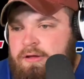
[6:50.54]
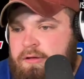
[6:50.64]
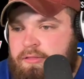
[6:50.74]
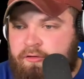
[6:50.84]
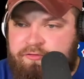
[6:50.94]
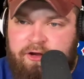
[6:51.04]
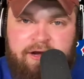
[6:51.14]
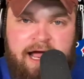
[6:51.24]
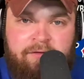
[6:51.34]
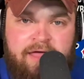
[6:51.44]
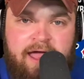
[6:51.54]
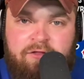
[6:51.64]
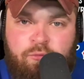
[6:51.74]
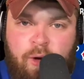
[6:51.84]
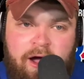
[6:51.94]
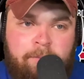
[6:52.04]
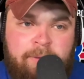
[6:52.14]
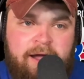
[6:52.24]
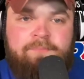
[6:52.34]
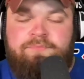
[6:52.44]
They'll figure it out then as well.
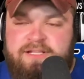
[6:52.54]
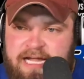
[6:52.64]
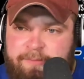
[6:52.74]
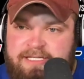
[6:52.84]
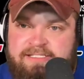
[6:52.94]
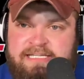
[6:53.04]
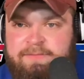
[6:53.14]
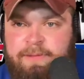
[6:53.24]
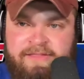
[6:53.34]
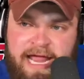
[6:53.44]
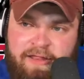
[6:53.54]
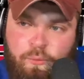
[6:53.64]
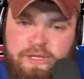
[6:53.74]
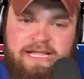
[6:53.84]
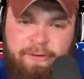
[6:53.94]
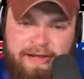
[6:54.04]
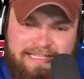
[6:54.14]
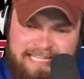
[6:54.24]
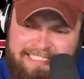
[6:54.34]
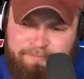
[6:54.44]
But this coming season, by the end of the week, I would
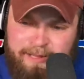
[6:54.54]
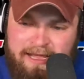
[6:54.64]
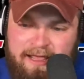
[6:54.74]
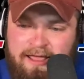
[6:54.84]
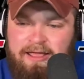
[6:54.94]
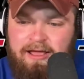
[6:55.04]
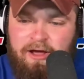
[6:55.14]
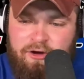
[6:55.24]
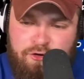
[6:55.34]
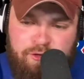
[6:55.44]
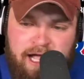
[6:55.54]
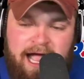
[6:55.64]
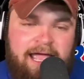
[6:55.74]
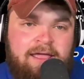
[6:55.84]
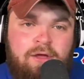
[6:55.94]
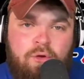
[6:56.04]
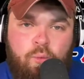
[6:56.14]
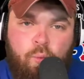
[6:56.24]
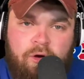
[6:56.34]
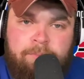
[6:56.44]
anticipate a new guy
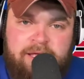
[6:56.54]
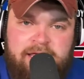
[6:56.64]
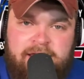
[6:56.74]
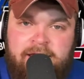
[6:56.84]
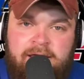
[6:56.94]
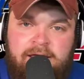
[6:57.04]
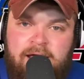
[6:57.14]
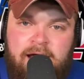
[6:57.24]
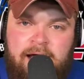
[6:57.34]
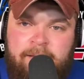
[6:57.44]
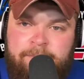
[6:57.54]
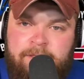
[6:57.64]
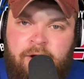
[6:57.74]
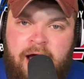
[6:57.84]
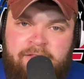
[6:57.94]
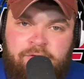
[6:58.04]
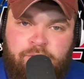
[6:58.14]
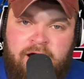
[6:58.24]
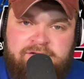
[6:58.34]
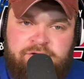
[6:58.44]
will be on the
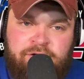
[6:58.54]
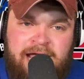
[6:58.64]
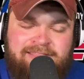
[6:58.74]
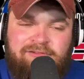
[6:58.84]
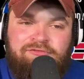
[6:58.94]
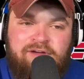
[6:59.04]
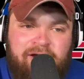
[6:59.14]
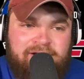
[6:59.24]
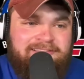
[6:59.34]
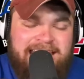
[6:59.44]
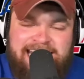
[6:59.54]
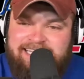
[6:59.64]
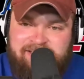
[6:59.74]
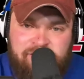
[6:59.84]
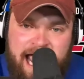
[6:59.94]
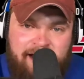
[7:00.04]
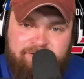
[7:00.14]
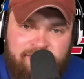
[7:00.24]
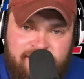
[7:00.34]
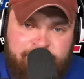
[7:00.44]
roster. At the very latest, you'd have
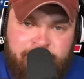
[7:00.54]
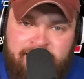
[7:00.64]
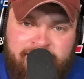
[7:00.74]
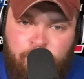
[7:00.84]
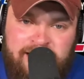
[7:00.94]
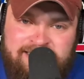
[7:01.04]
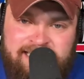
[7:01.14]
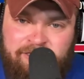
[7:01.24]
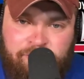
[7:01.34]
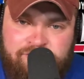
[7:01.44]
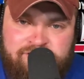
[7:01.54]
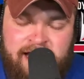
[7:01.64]
to think by like Wednesday, Thursday.